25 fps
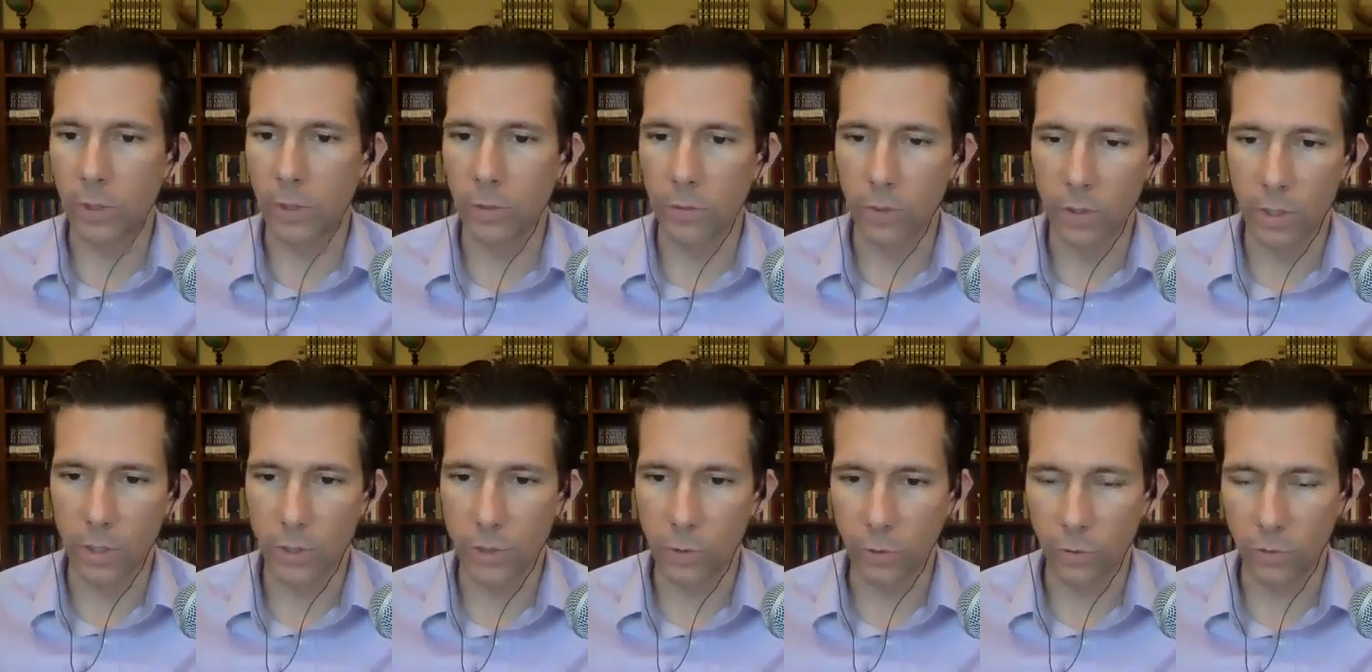his
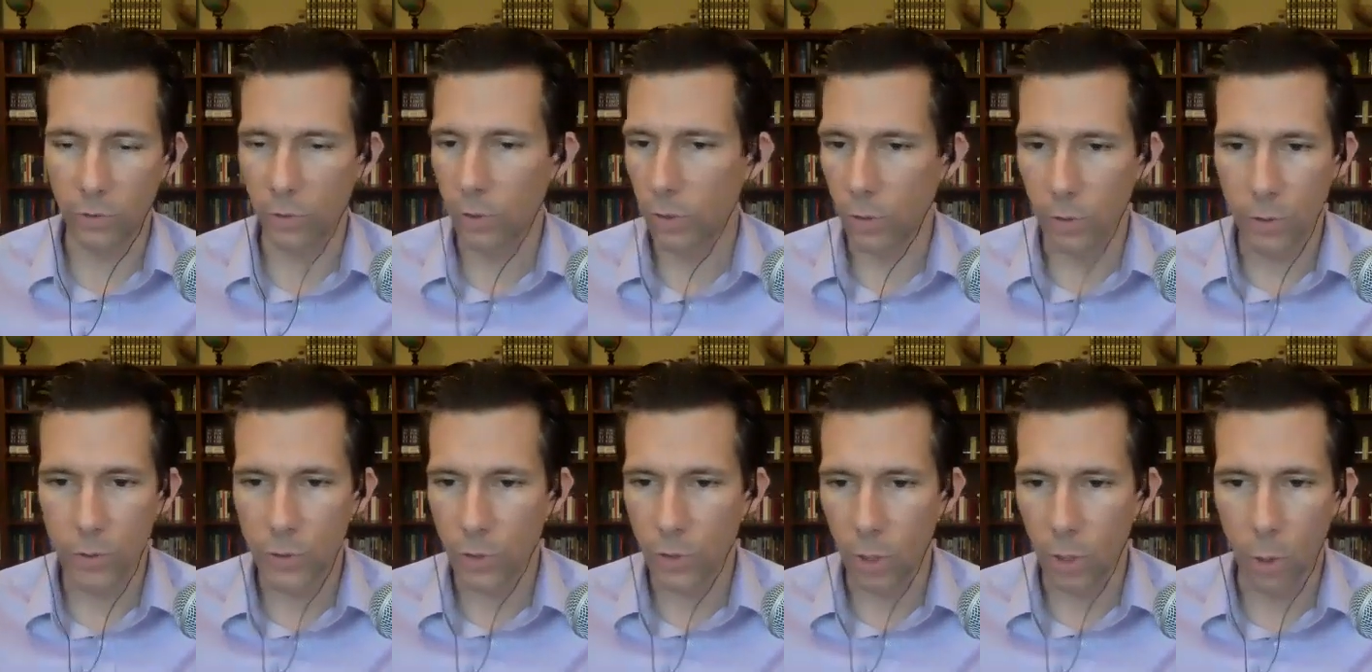initial
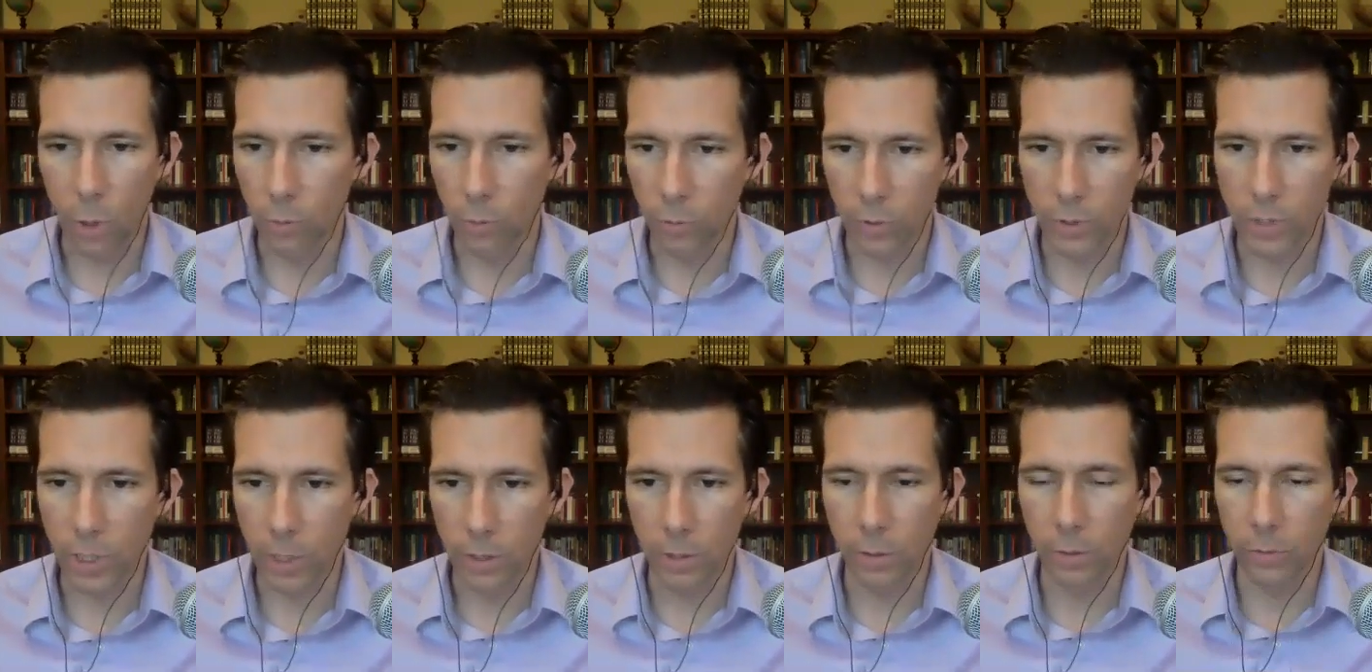surge over
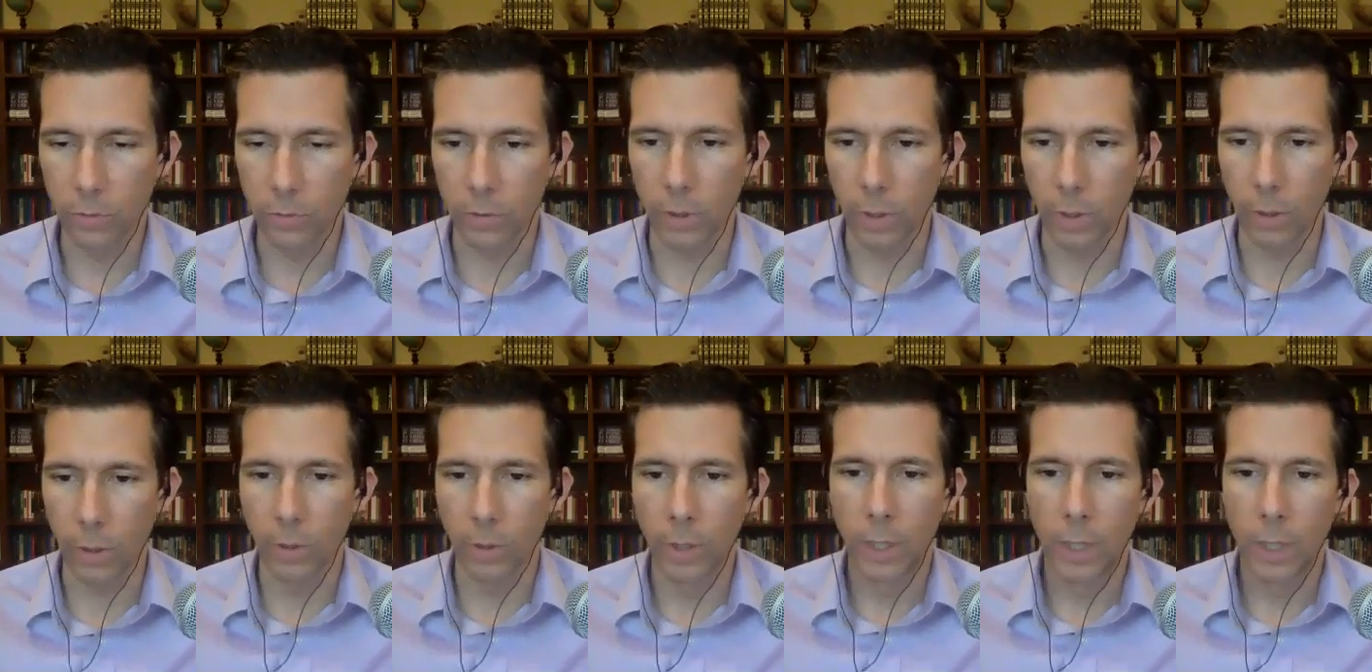10 years
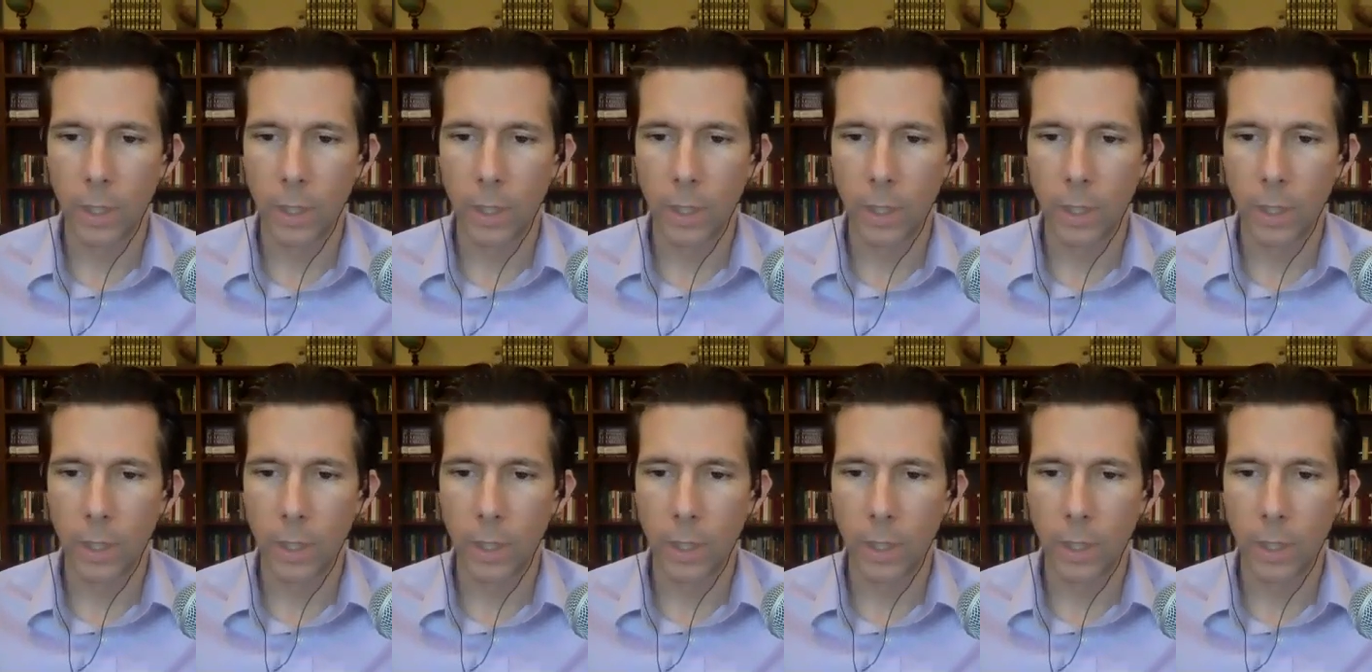ago,